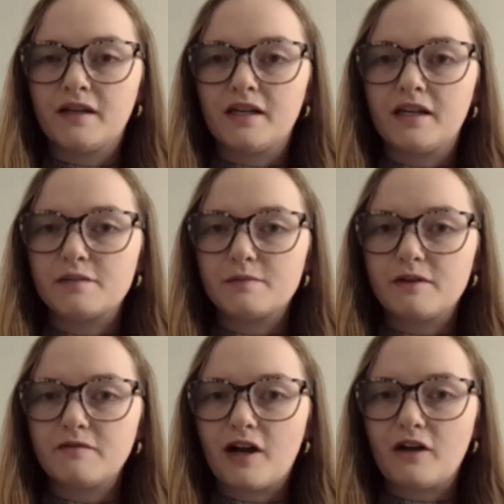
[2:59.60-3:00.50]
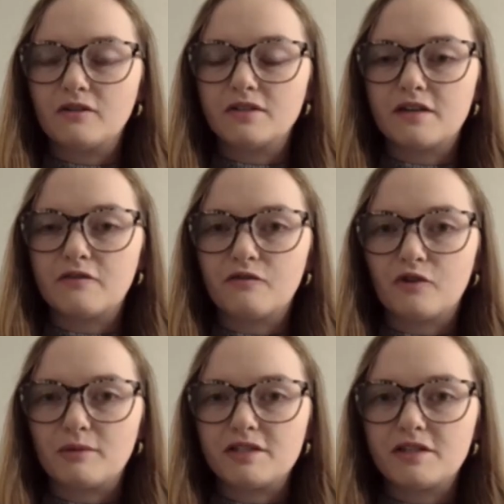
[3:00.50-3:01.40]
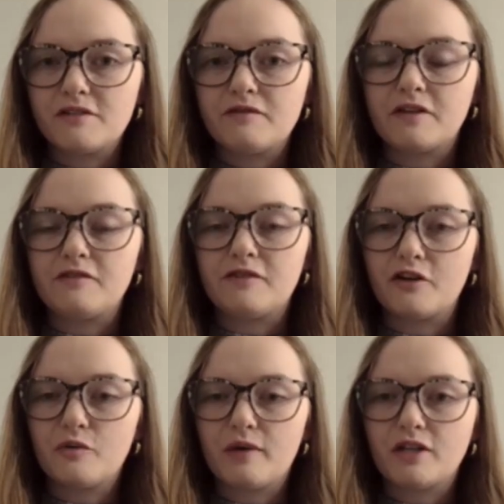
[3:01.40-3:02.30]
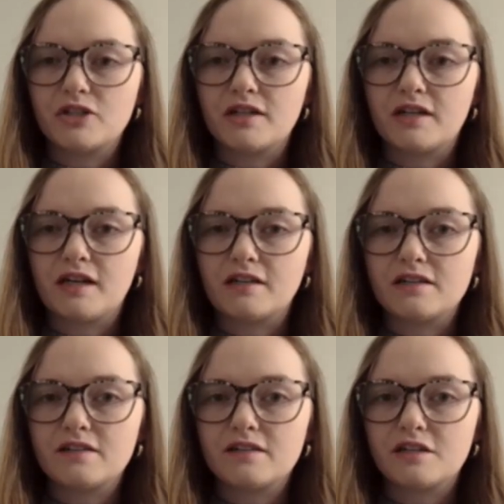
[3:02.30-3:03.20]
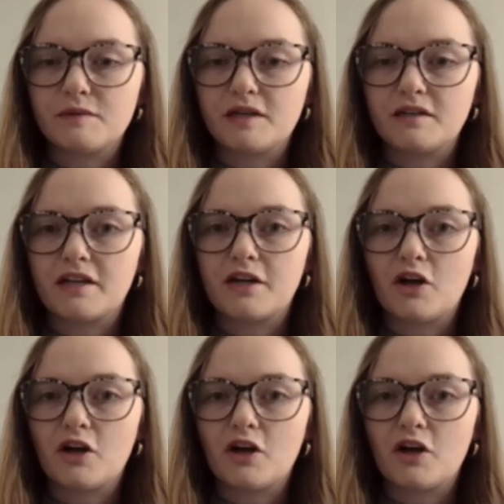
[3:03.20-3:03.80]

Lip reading: It has been found that formative evaluation and assessment can